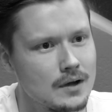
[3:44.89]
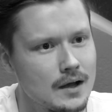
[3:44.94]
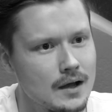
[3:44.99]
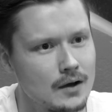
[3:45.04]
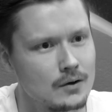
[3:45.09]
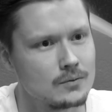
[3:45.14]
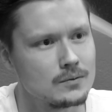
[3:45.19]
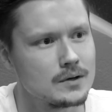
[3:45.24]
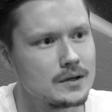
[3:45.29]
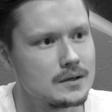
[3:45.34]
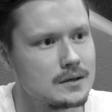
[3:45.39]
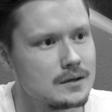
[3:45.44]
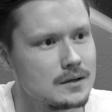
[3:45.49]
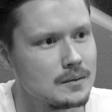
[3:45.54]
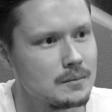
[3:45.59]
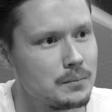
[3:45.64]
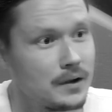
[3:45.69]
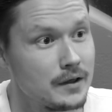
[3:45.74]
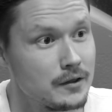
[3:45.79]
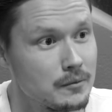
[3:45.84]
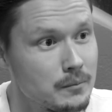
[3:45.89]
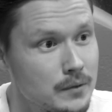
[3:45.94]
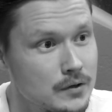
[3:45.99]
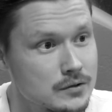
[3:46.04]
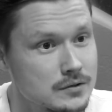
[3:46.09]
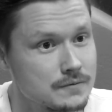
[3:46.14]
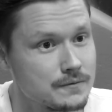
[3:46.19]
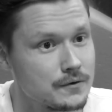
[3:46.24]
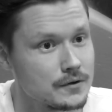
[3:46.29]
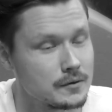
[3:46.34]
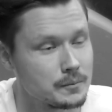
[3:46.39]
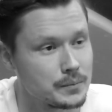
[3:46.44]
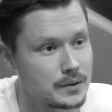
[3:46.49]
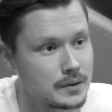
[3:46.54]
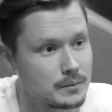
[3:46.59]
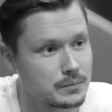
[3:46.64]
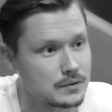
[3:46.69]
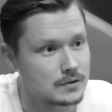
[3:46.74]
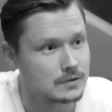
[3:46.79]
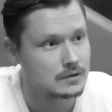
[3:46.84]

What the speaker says: out and play the music for the people.